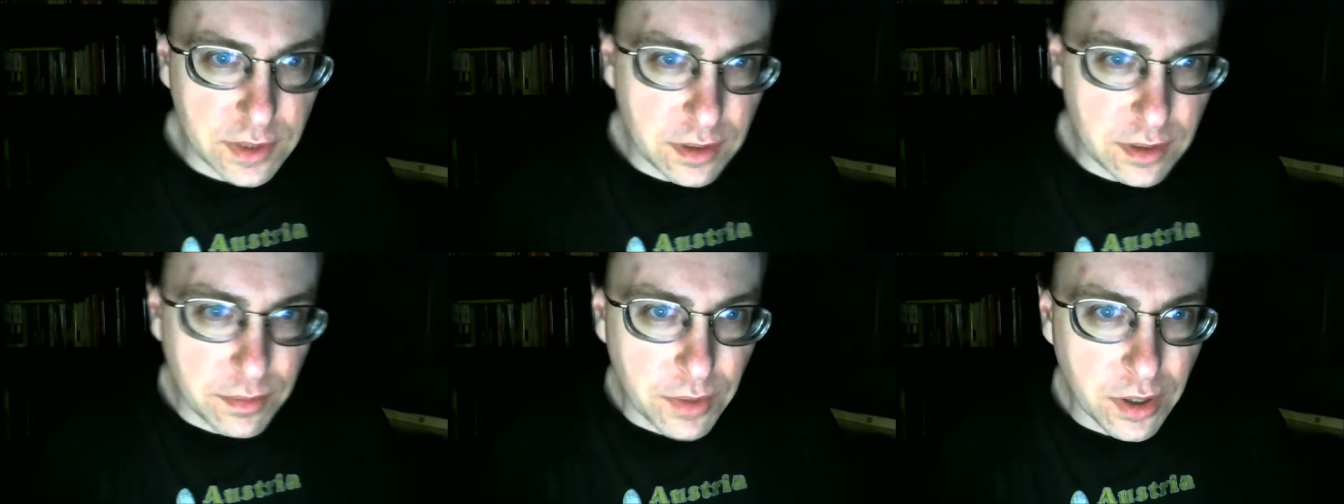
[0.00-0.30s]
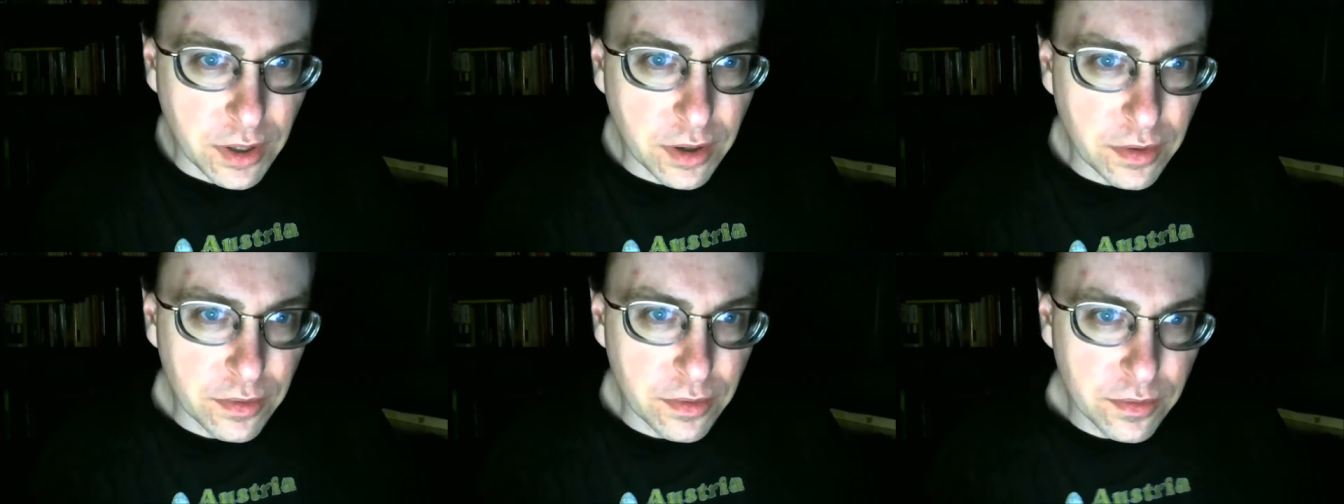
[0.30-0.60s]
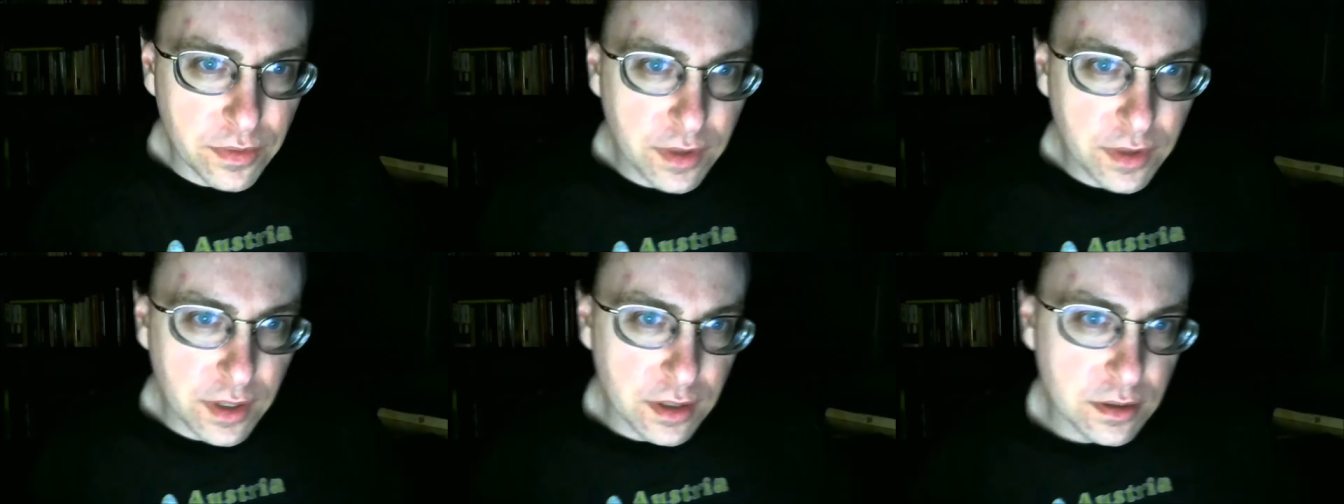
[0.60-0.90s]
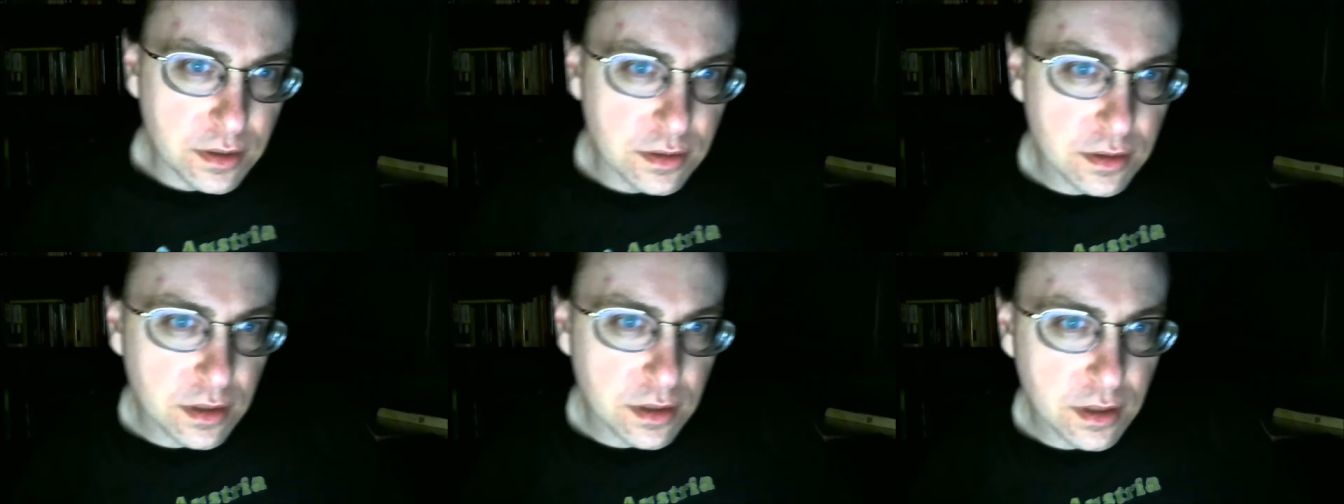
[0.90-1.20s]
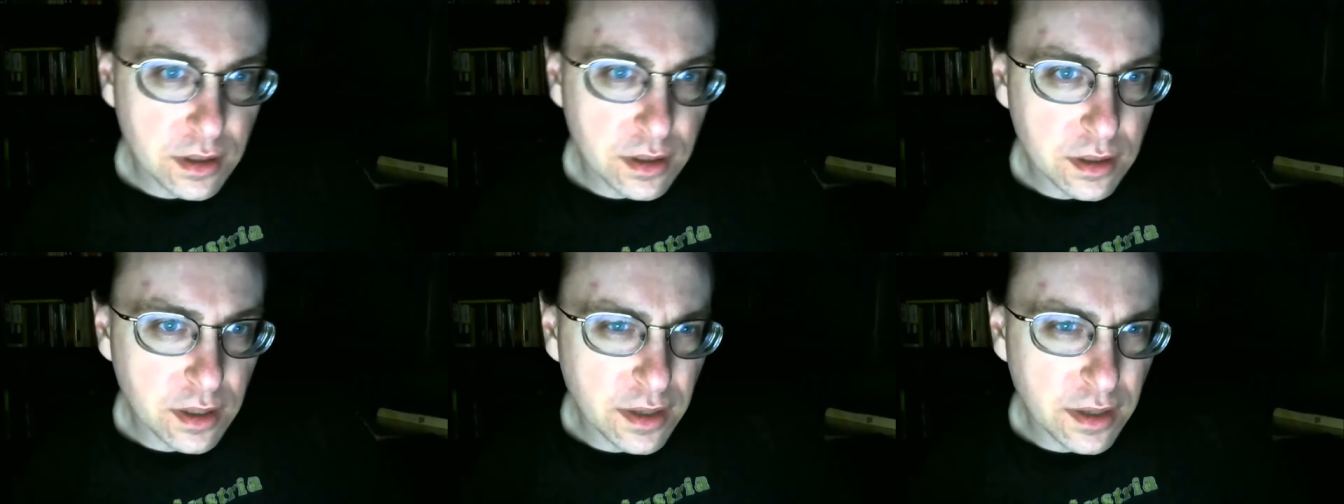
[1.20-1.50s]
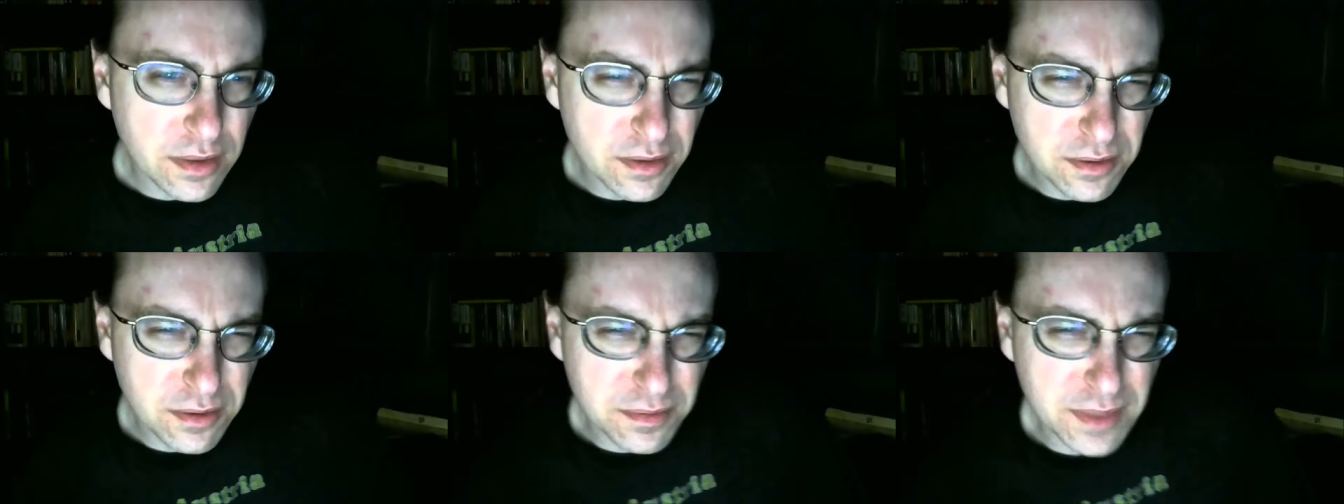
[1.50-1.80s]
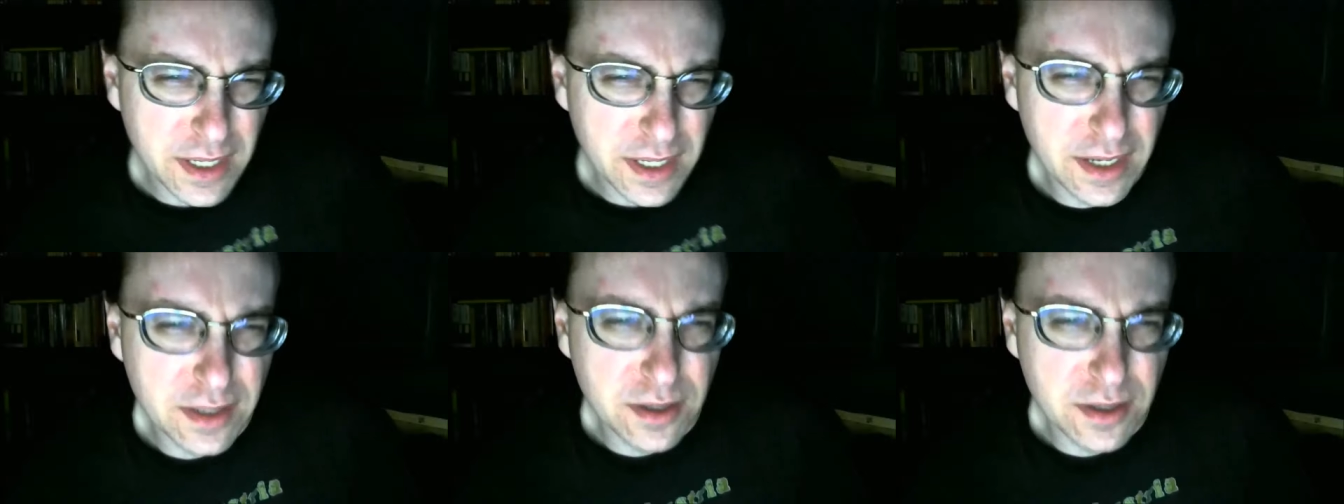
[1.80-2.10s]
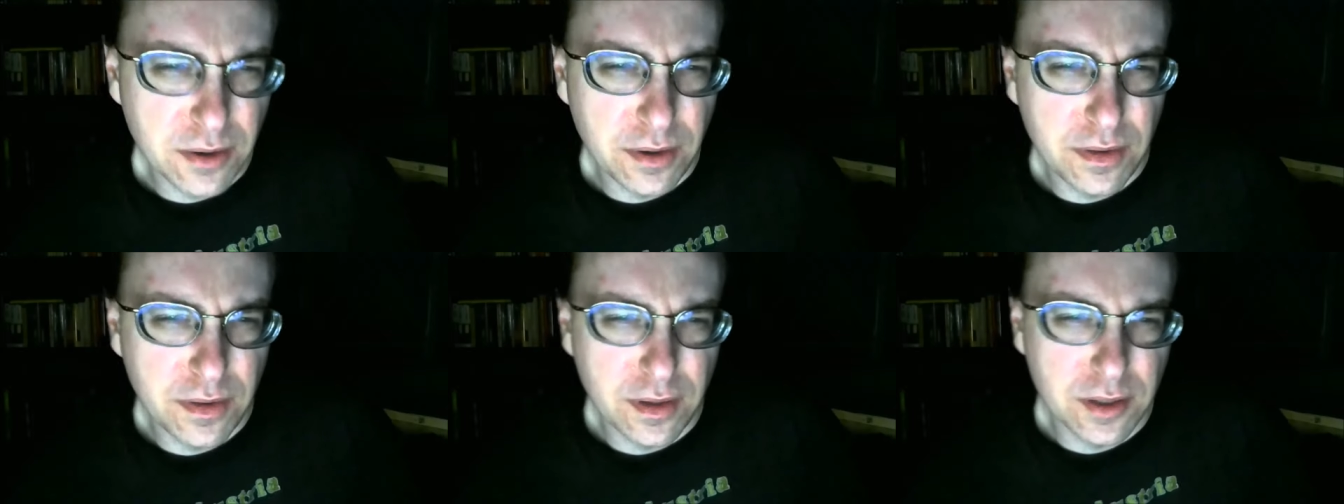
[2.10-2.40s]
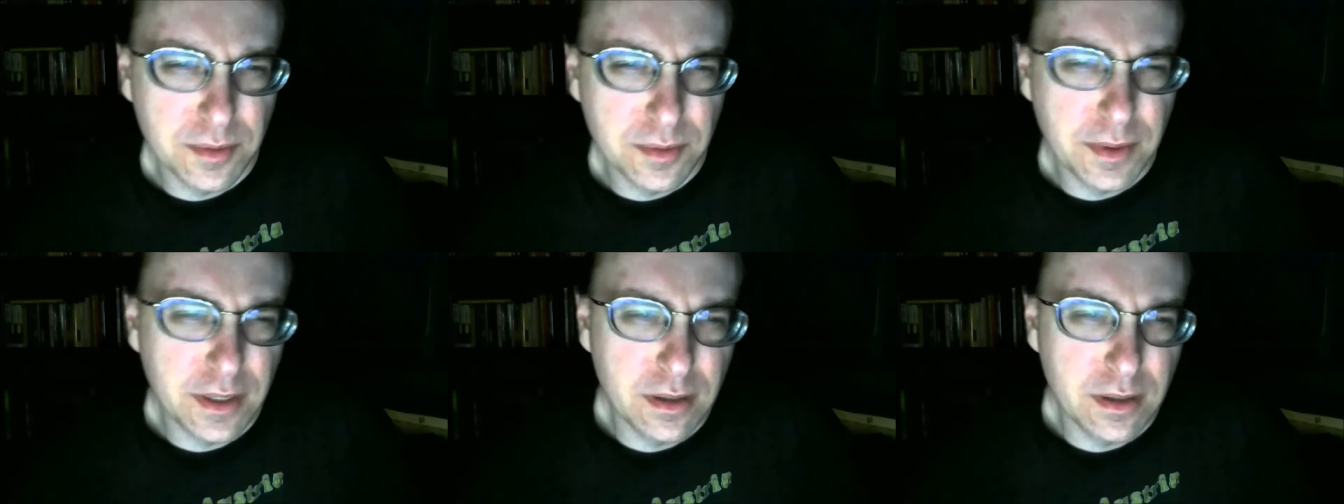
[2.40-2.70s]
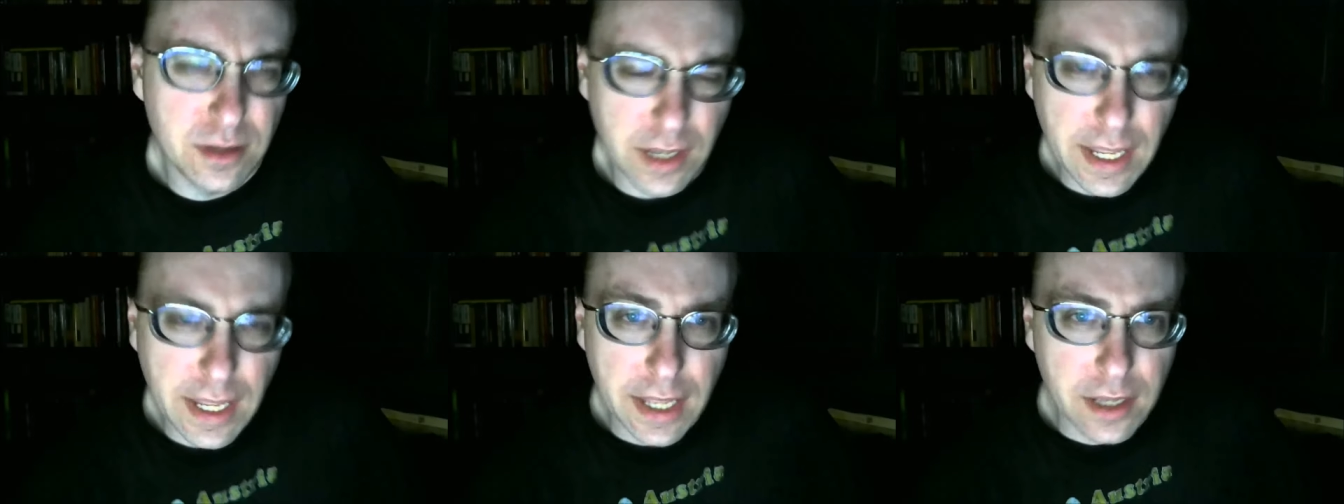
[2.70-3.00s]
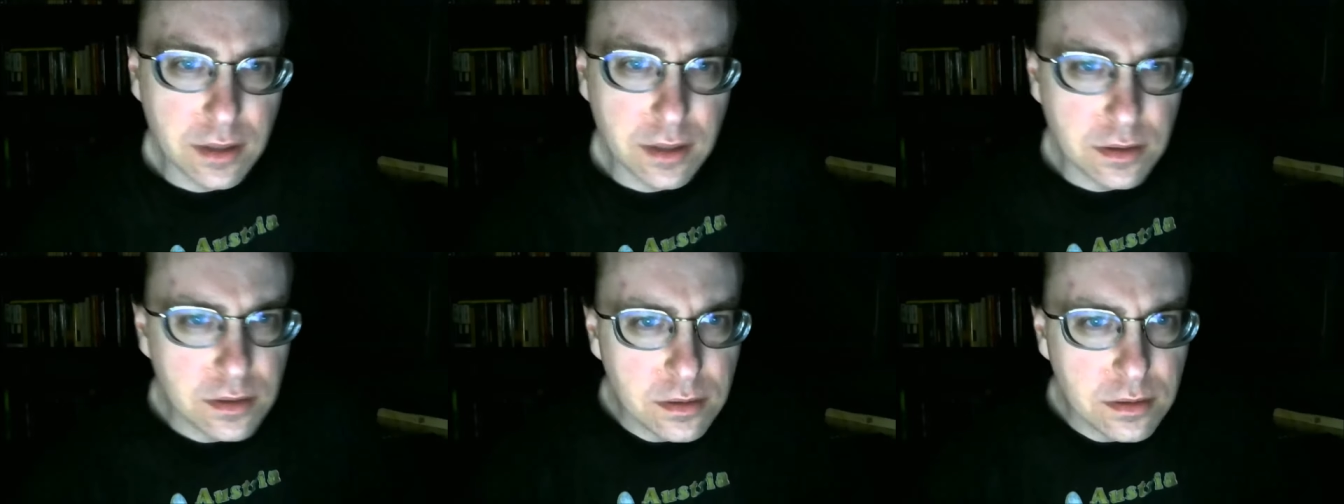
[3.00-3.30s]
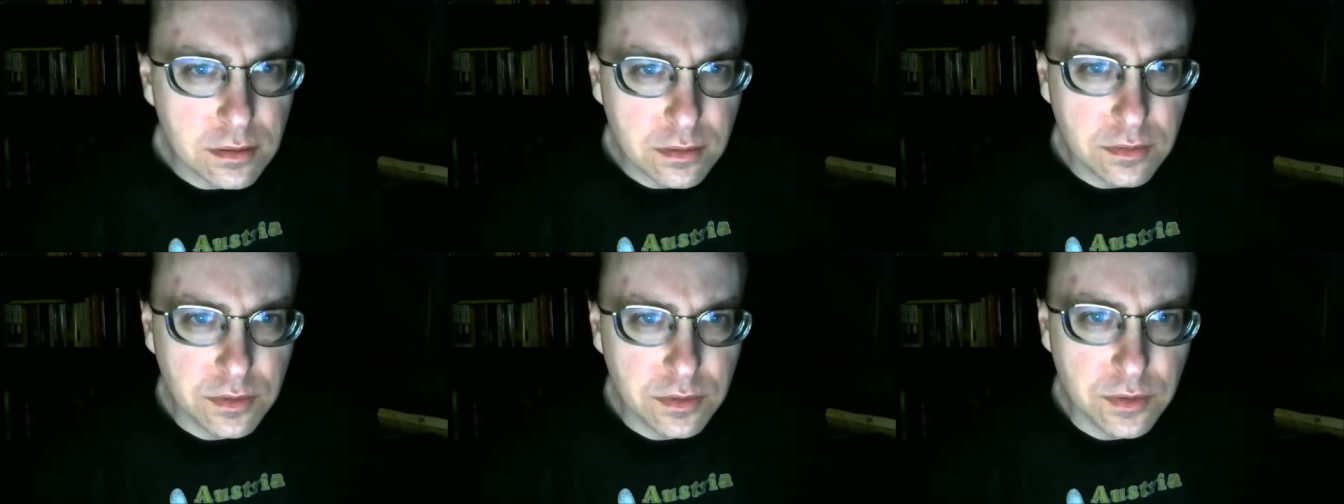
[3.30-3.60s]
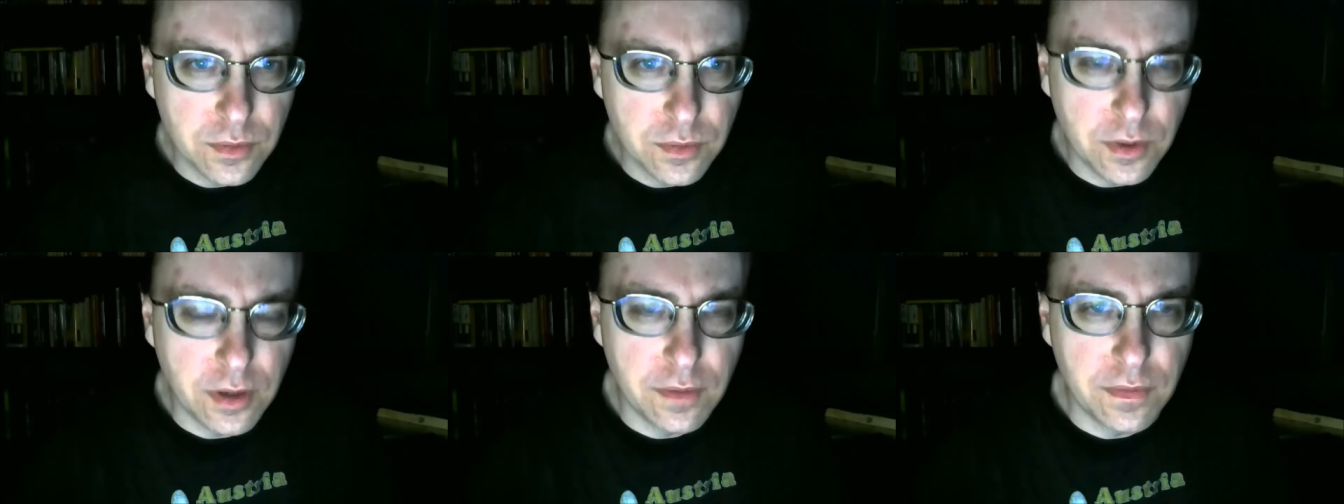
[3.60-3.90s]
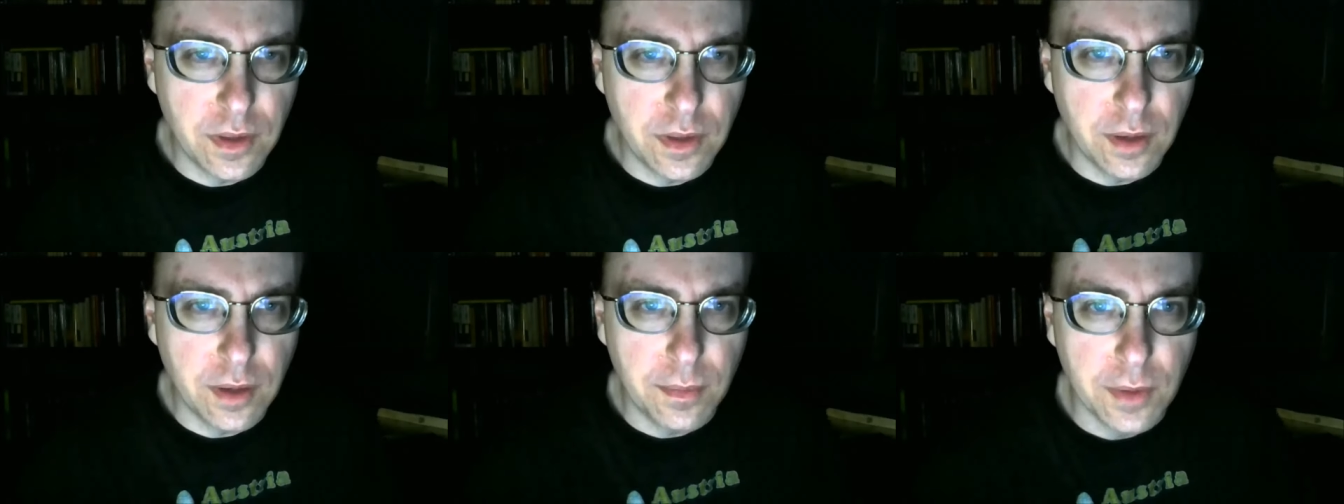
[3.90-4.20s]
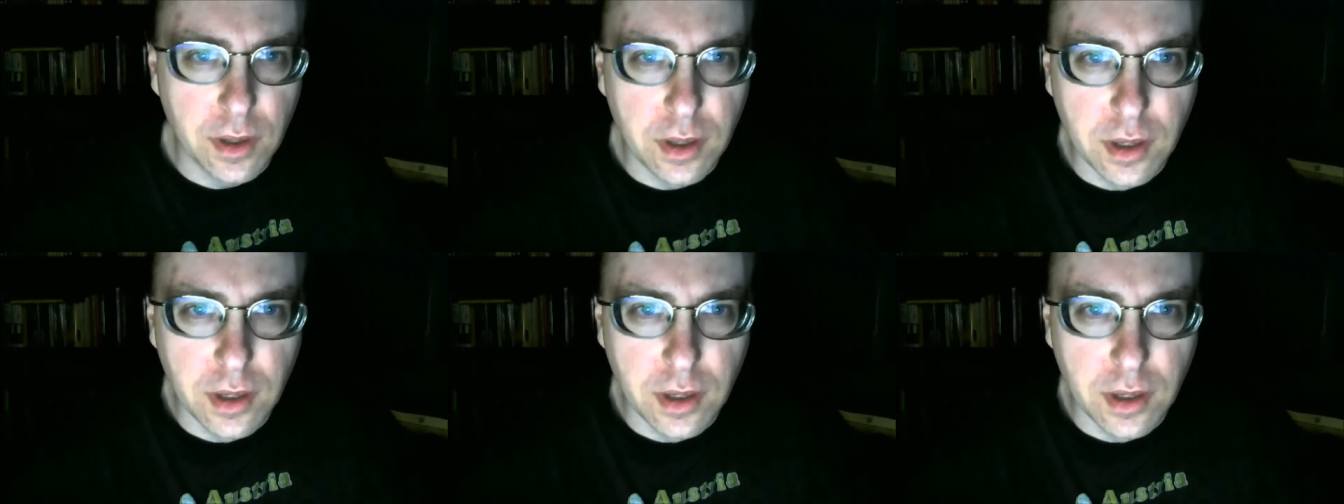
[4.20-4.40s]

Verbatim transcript: among other things, uh, other dietary things, but eggs was one of them.